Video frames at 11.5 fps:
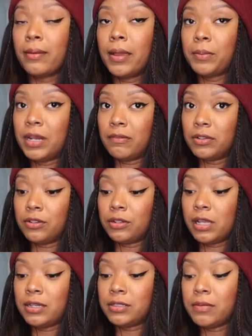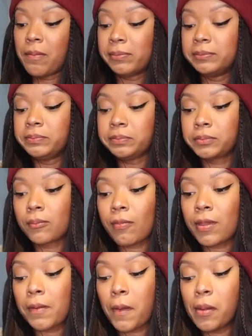I'm gonna have another glass.
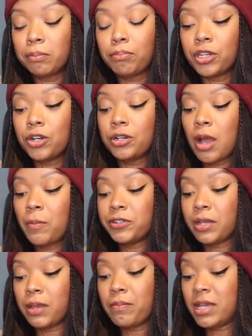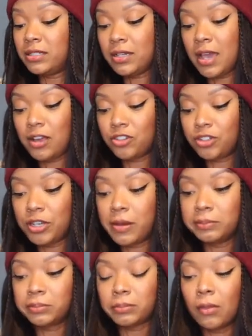But you're not about to get messy
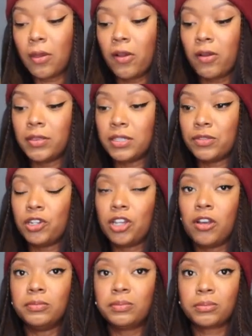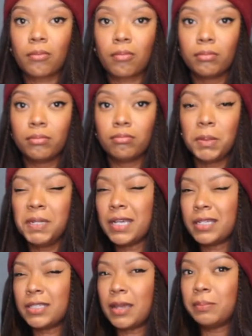Ashley on this video. Maybe
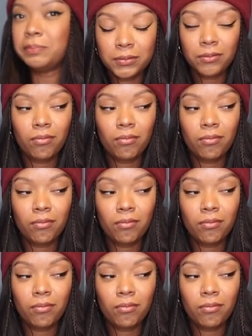next time.